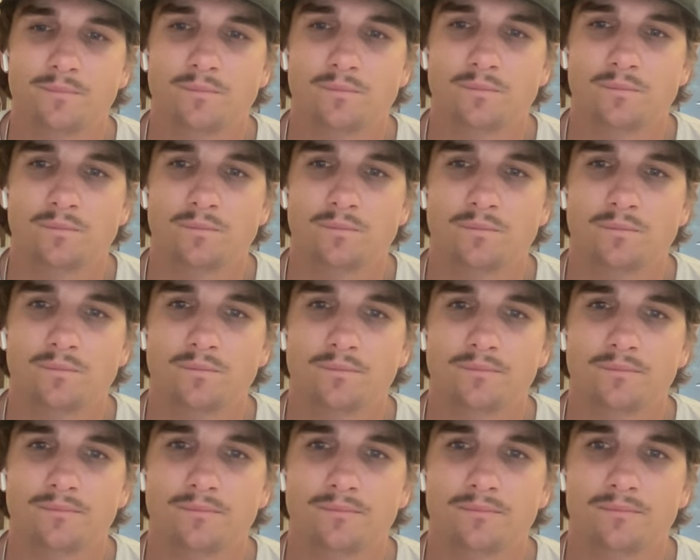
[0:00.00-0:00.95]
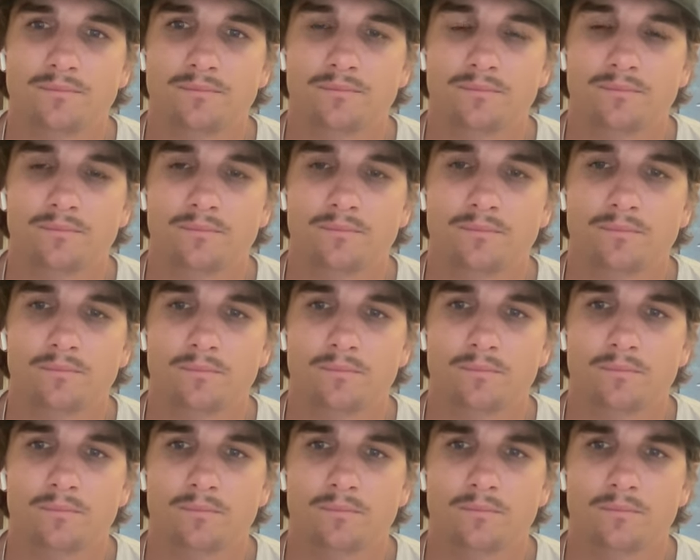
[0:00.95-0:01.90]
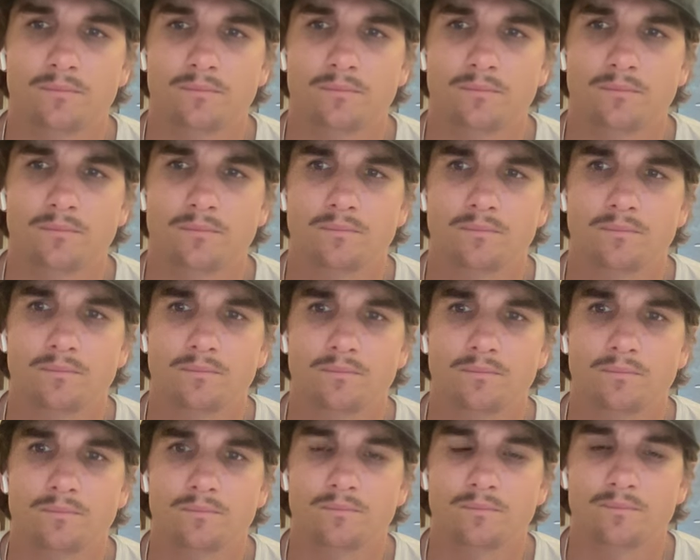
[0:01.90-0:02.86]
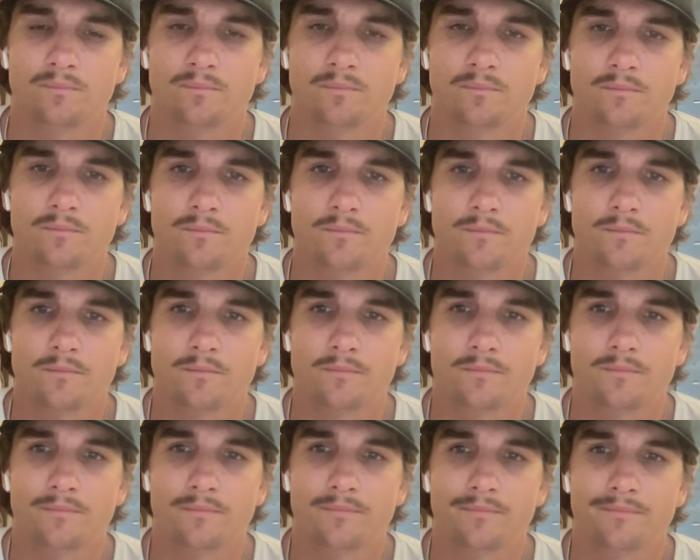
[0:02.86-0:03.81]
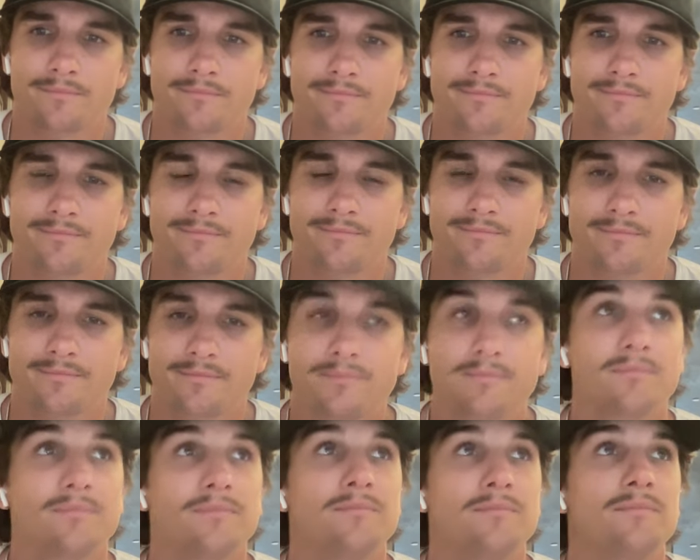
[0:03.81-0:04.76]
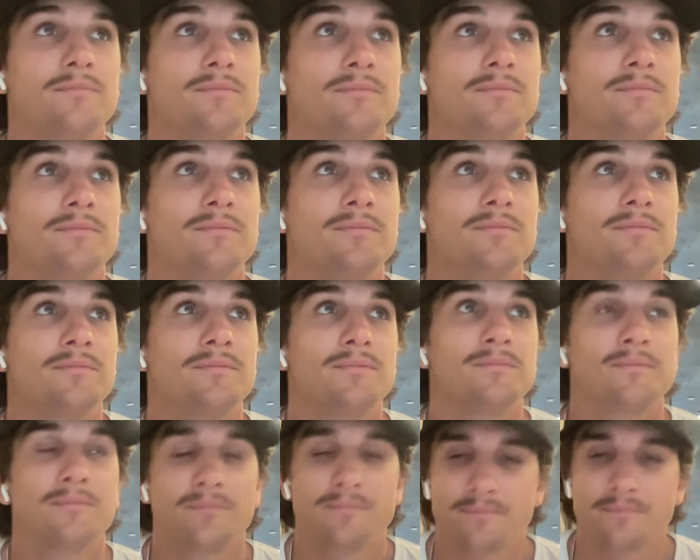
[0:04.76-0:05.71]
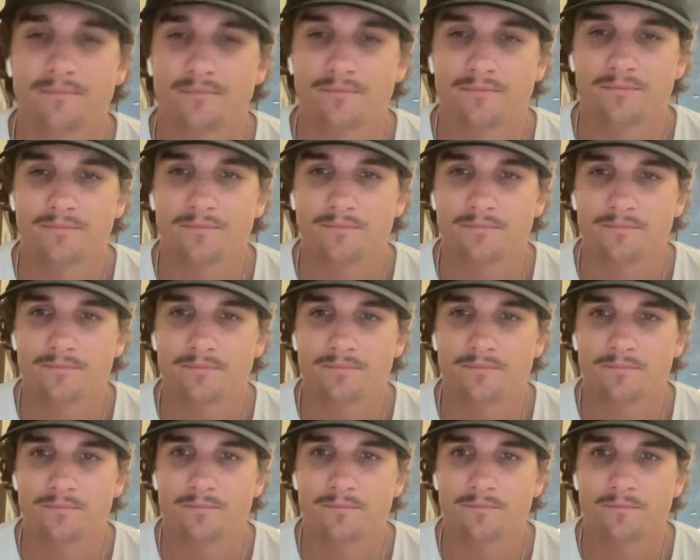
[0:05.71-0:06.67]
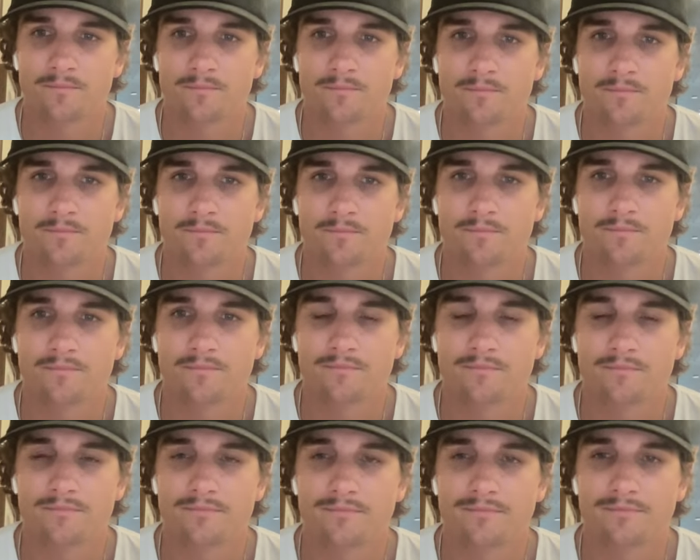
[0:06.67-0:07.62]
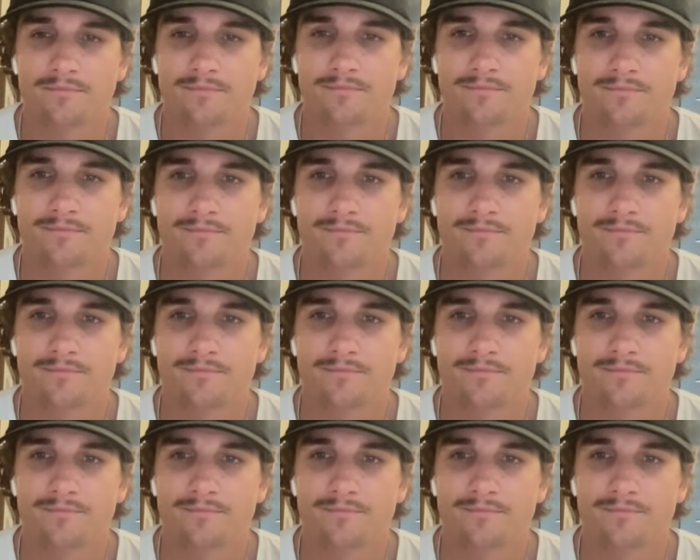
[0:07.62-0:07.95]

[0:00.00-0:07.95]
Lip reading: [no speech]